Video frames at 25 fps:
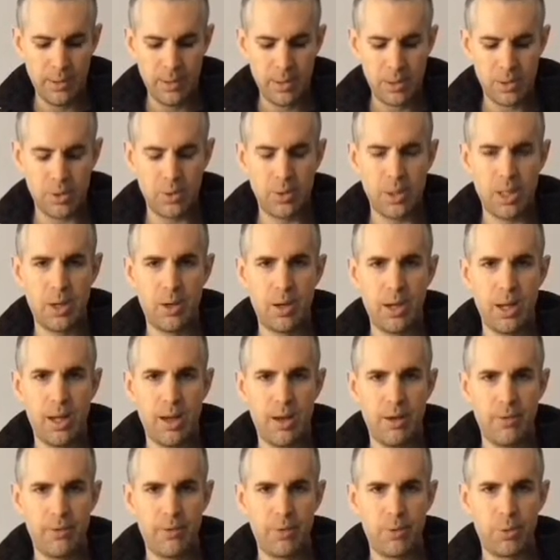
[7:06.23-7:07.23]
So now I
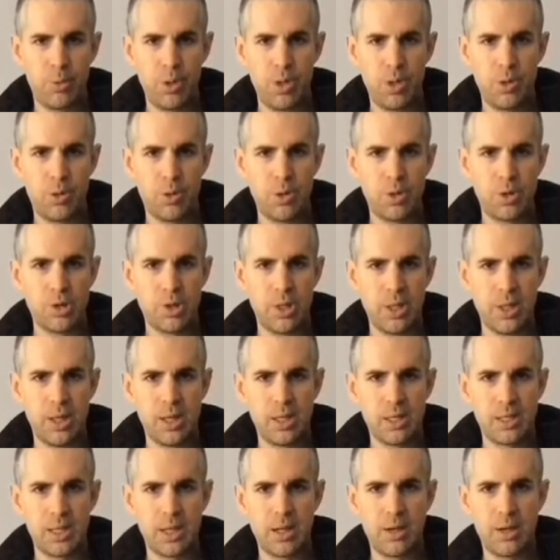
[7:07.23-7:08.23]
have 3 orange
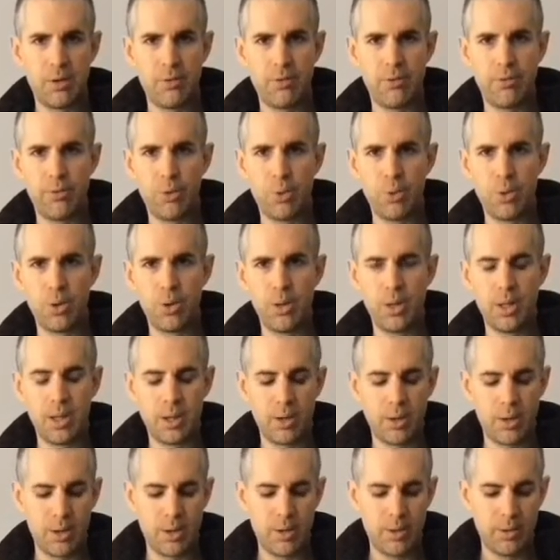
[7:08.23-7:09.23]
lights out of 4 that
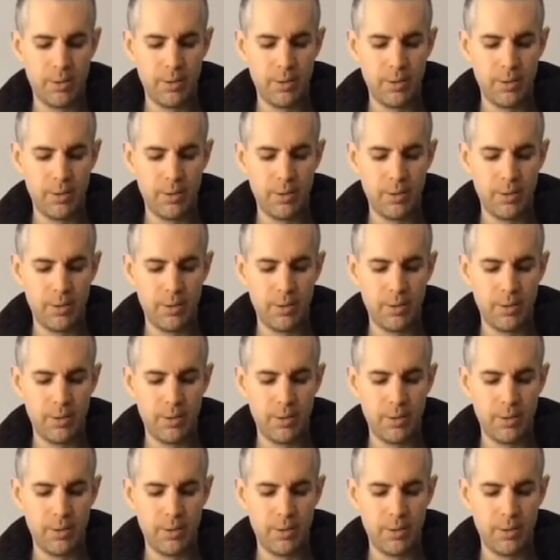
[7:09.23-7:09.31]
are